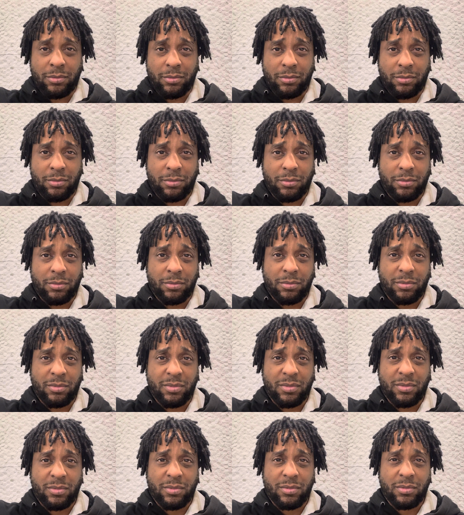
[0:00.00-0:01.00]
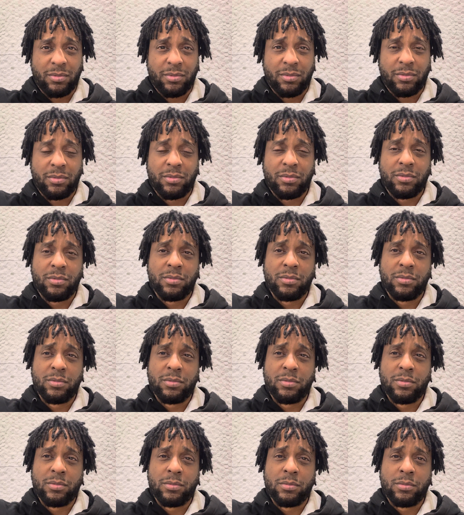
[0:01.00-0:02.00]

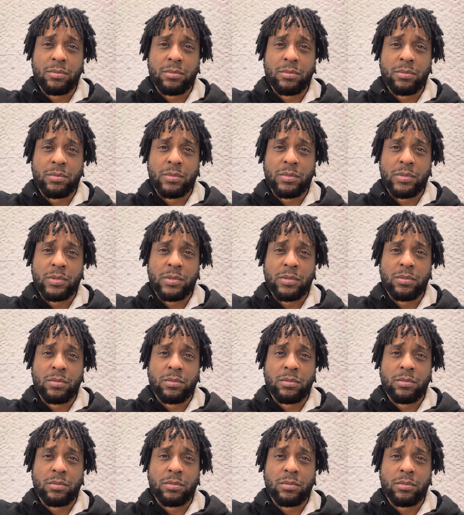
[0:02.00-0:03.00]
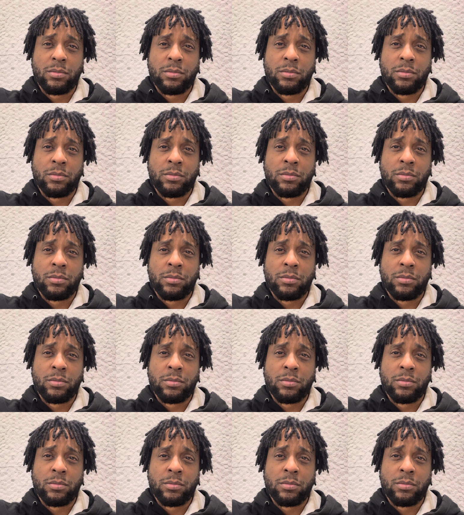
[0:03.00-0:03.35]
Nothing is said.